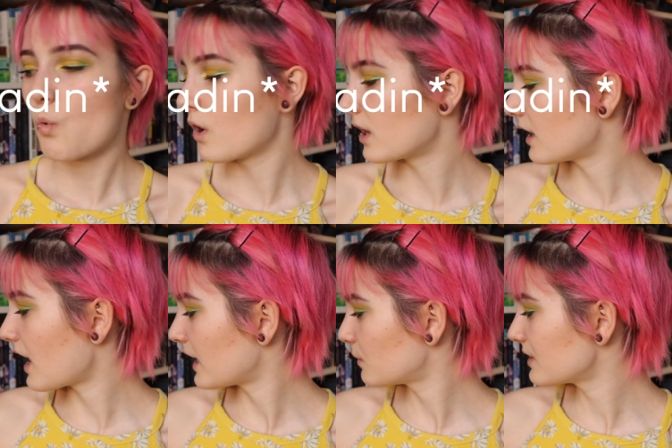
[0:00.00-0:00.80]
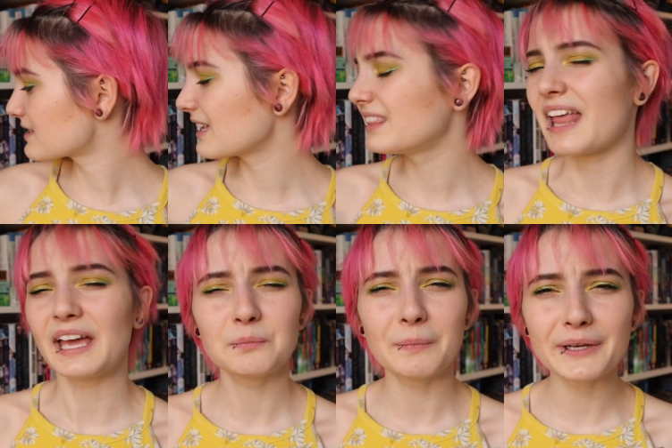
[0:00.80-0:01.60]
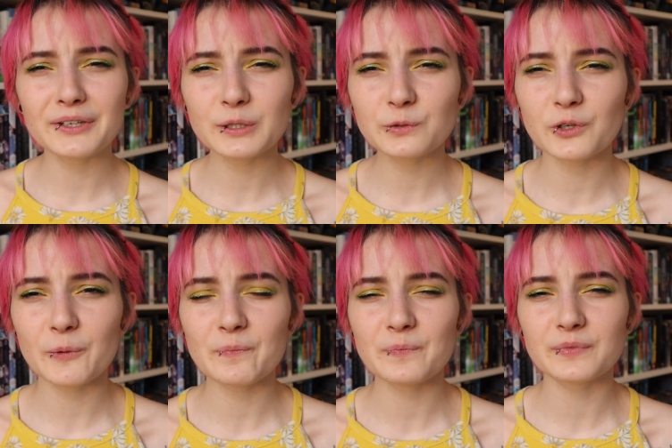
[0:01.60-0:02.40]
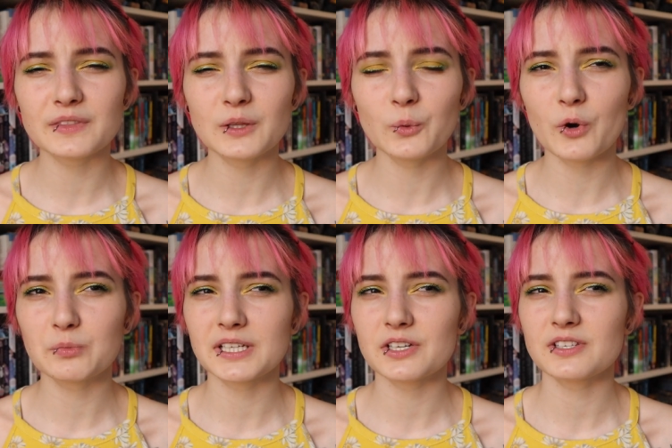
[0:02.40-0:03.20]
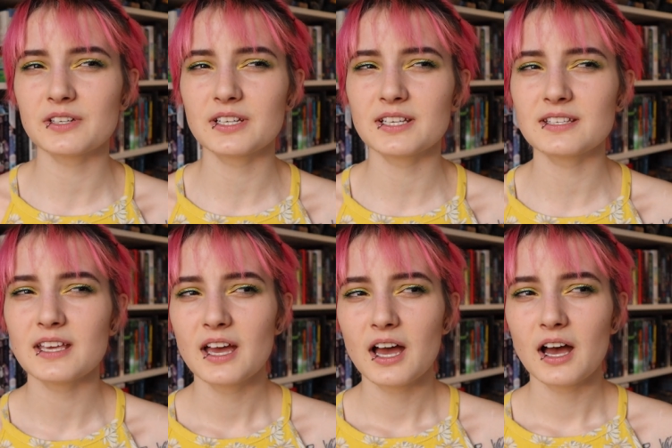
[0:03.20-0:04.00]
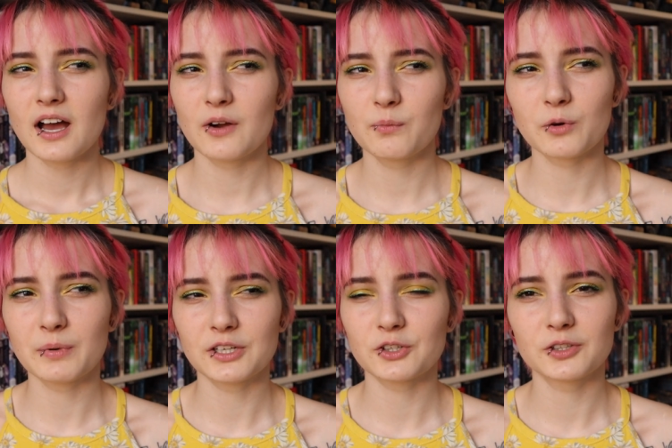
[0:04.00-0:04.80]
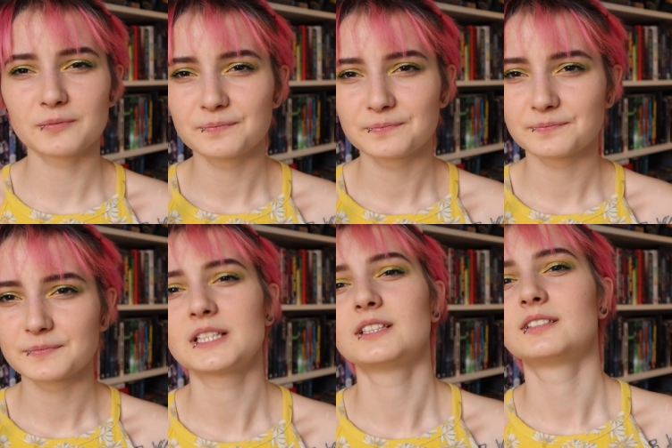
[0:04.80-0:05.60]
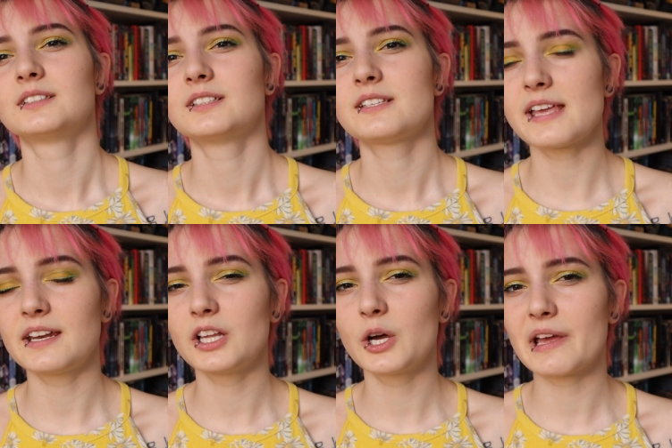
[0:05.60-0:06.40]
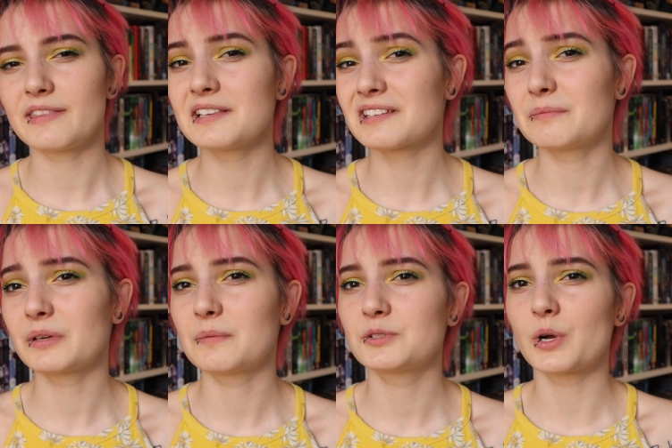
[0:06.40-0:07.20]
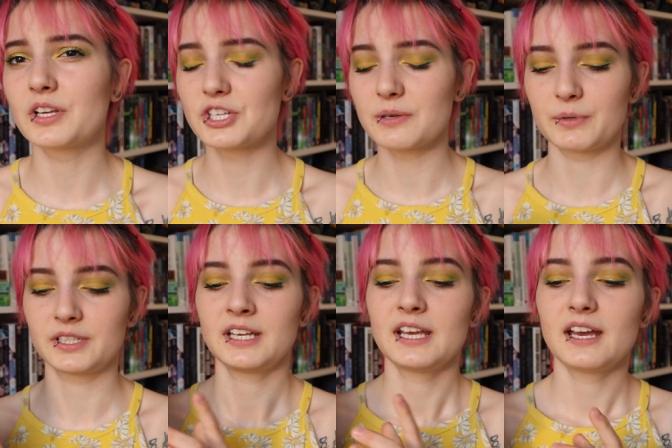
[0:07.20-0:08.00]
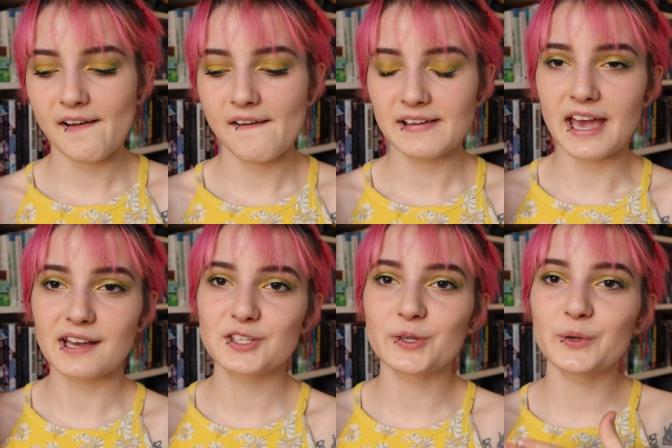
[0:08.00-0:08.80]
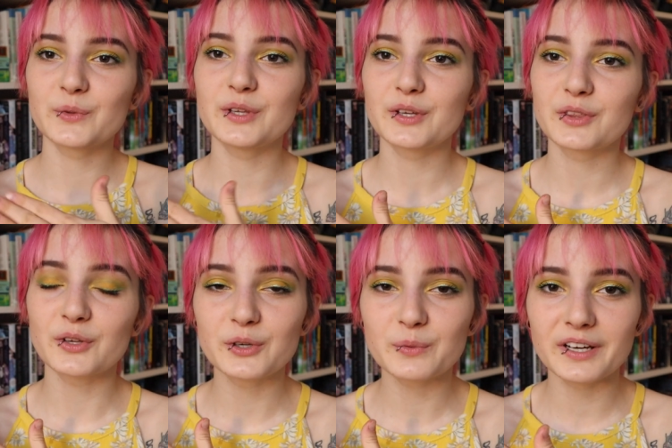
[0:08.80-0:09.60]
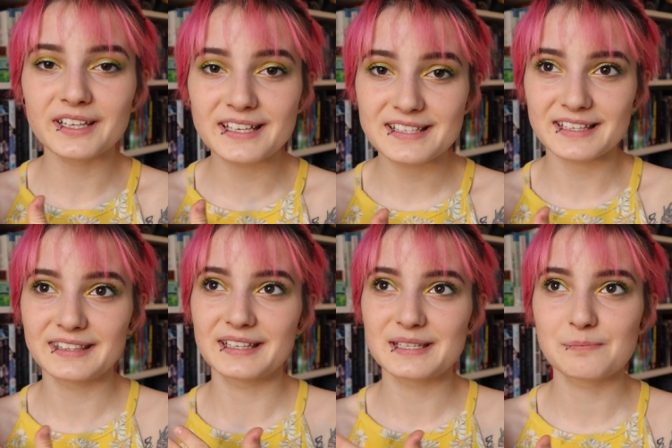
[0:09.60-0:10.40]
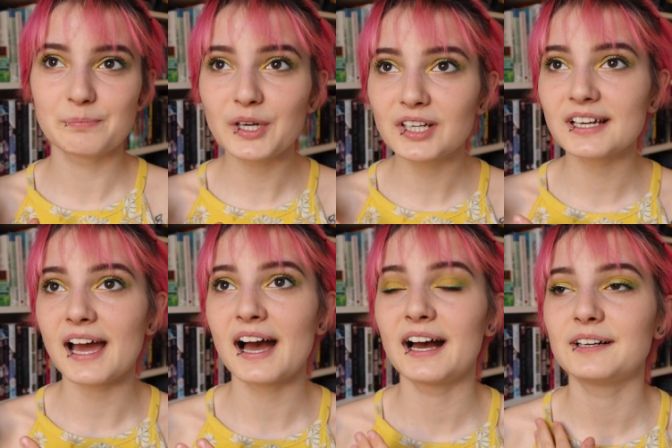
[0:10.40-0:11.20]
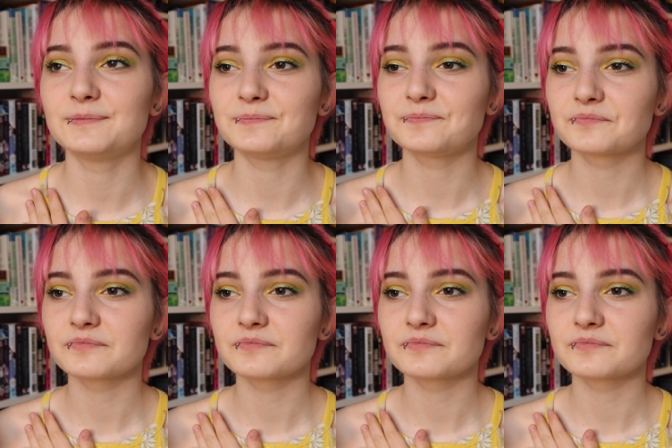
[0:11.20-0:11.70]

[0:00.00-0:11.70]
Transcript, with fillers: or I want to say Lightbearer from the Warbreaker series. Uh, Warbreaker standalone. I think it's gonna become a duology, but yeah. So the third one is in this book. Um,